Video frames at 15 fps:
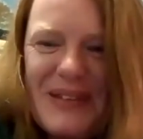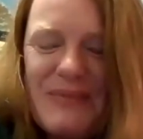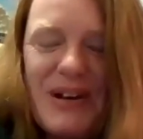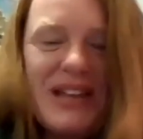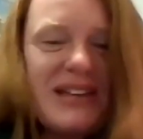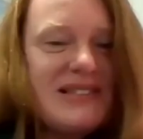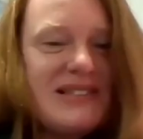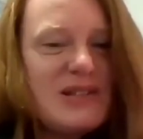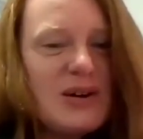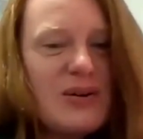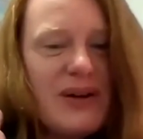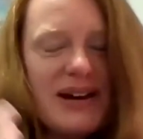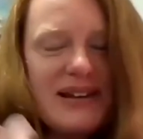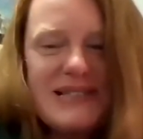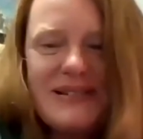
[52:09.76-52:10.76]
well, and so
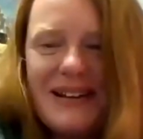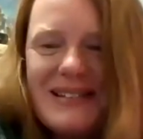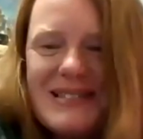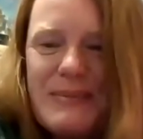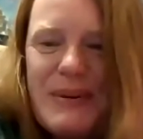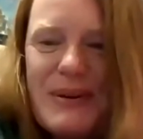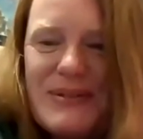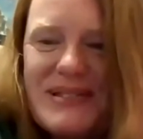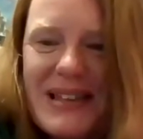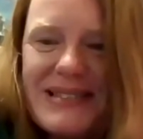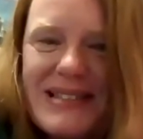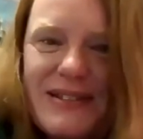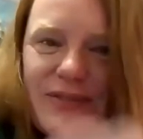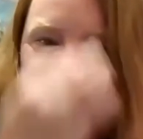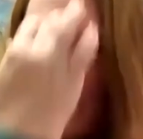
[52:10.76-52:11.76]
I, I, suppose
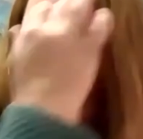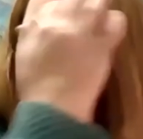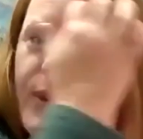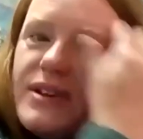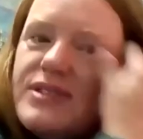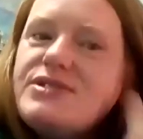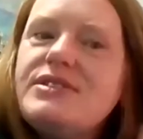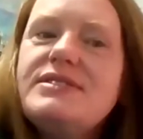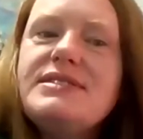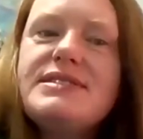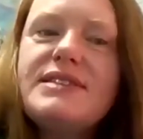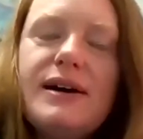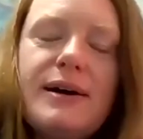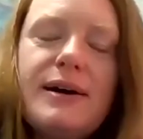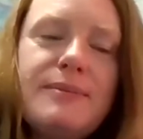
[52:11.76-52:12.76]
that's it for our questions.
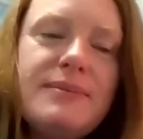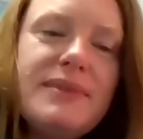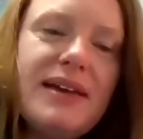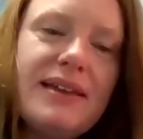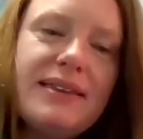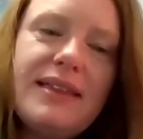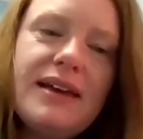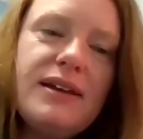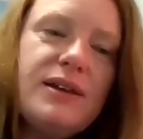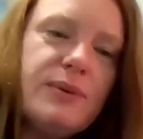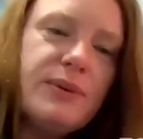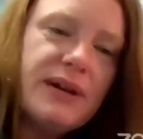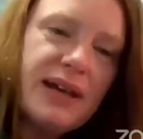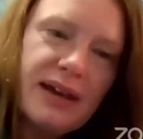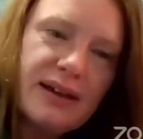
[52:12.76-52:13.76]
Um, and thank you
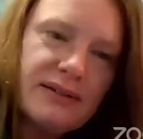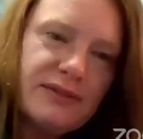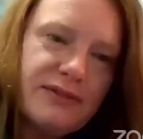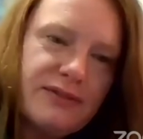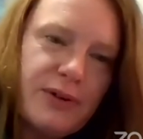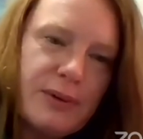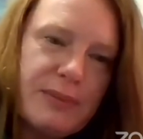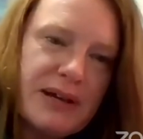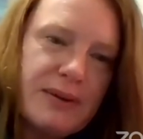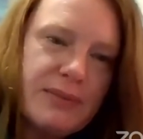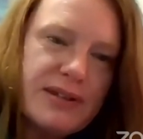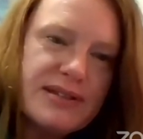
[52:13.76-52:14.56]
again for being with